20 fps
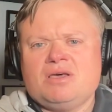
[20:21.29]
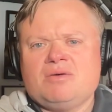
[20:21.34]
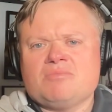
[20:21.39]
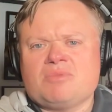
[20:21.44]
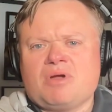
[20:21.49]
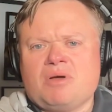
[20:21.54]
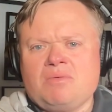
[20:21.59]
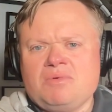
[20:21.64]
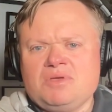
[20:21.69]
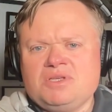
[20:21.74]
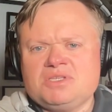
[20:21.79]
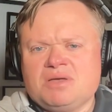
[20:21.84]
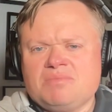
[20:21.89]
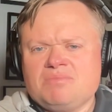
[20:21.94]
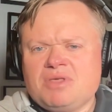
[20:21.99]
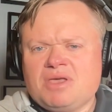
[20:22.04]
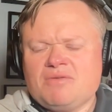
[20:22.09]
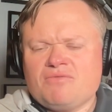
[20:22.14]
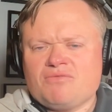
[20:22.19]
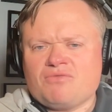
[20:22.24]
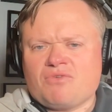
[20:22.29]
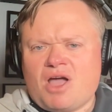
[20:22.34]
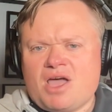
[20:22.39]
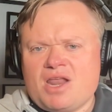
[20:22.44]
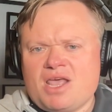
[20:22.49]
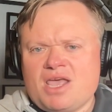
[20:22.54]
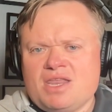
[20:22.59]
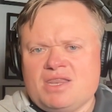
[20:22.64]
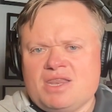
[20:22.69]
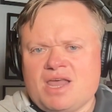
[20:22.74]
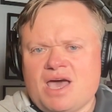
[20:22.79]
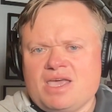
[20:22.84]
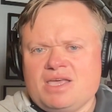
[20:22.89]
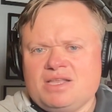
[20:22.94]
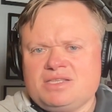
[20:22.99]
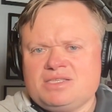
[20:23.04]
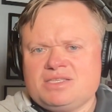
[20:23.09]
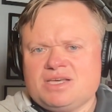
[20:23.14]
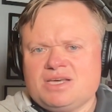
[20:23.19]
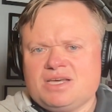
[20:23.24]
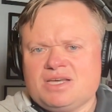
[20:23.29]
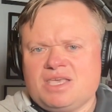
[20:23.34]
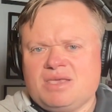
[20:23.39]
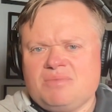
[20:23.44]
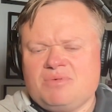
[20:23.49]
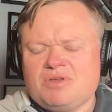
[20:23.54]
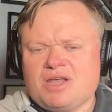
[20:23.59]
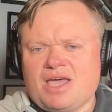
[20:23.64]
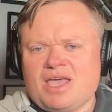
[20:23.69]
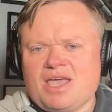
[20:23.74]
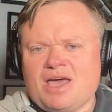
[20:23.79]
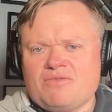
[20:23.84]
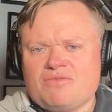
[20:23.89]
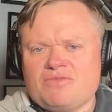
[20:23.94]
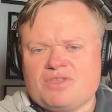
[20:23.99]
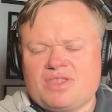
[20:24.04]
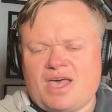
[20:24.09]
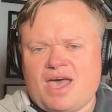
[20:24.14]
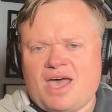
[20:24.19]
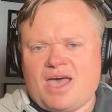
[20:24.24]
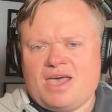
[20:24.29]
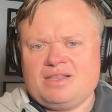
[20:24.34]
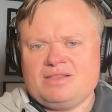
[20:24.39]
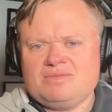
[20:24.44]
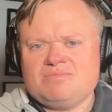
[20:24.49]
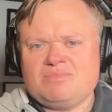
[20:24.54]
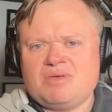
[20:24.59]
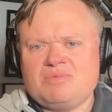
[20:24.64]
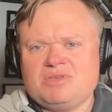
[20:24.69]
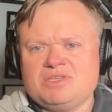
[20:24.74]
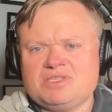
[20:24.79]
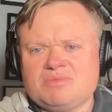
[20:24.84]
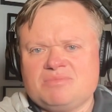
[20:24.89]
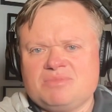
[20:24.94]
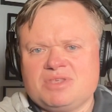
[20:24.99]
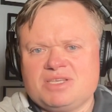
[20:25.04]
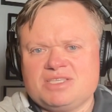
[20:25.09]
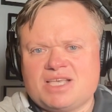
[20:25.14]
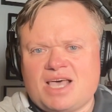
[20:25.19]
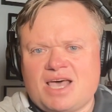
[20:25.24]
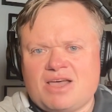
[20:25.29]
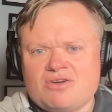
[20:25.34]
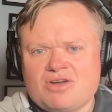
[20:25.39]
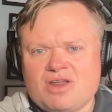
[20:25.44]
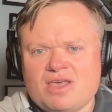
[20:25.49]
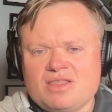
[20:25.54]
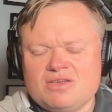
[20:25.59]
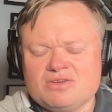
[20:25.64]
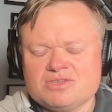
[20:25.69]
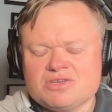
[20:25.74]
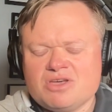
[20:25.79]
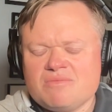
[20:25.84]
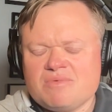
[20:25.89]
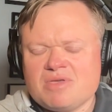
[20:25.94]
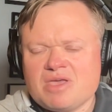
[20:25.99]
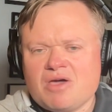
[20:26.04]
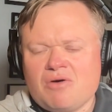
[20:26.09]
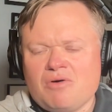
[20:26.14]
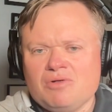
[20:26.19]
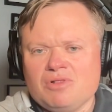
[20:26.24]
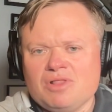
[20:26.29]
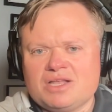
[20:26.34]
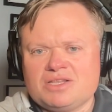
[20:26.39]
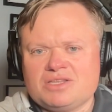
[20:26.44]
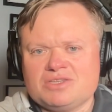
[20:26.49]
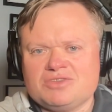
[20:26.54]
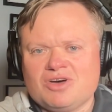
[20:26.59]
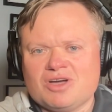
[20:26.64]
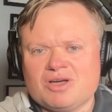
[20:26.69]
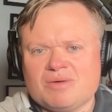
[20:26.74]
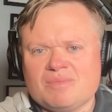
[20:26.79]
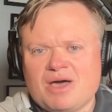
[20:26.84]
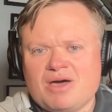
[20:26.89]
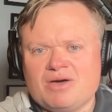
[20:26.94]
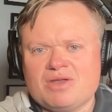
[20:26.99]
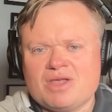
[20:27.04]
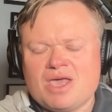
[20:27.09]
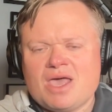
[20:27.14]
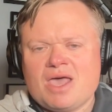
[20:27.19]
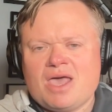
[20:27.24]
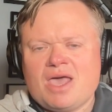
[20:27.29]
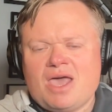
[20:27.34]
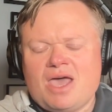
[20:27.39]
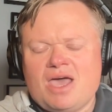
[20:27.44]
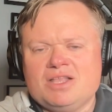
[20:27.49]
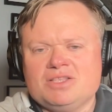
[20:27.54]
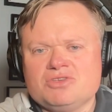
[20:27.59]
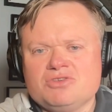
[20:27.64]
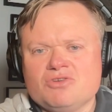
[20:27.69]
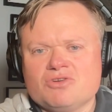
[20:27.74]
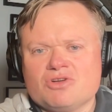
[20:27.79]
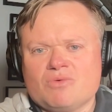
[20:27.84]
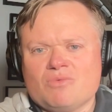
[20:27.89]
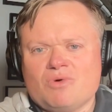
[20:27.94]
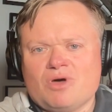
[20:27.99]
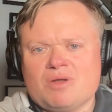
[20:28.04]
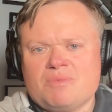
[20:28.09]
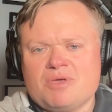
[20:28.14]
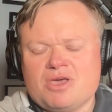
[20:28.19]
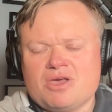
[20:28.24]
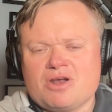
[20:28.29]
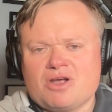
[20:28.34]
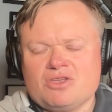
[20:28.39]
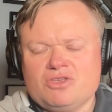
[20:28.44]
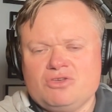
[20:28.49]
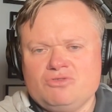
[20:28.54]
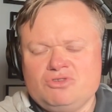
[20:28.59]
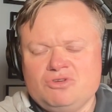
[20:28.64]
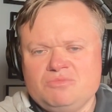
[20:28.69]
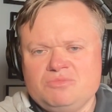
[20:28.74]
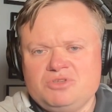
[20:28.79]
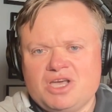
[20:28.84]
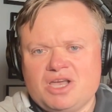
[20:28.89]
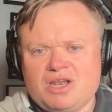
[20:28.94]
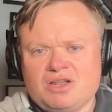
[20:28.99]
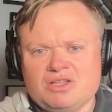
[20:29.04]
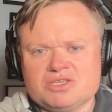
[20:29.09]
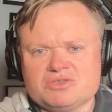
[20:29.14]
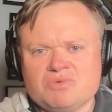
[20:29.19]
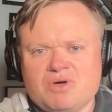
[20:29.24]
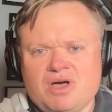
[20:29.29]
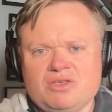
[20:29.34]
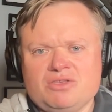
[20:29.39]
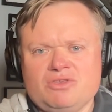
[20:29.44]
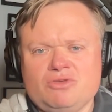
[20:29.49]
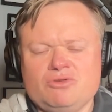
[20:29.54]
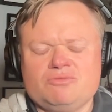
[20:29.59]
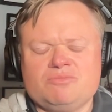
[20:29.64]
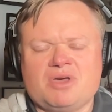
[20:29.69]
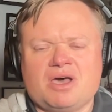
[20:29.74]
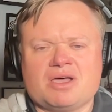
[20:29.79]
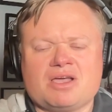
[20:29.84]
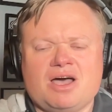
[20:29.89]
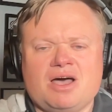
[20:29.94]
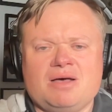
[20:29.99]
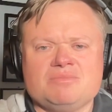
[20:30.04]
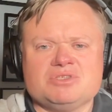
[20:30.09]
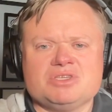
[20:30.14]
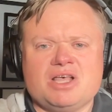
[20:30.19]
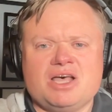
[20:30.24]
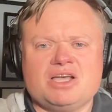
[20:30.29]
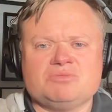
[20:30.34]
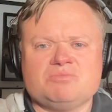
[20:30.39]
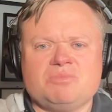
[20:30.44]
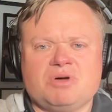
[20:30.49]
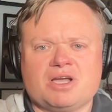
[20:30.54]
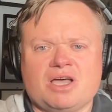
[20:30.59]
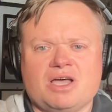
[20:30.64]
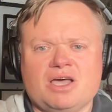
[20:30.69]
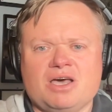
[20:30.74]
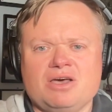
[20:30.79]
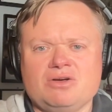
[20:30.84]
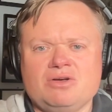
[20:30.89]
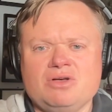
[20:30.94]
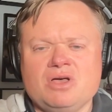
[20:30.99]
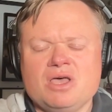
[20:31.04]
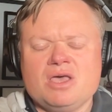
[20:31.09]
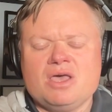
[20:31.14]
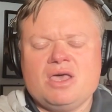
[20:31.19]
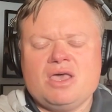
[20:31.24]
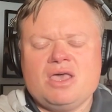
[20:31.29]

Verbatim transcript: Probably something Friday night. Uh, keep an eye out for that. Maybe something Saturday. There's going to be a whole lot to talk about. And so you're going to want to be on our YouTube channel as well, youtube.com slash Buckeye Huddle.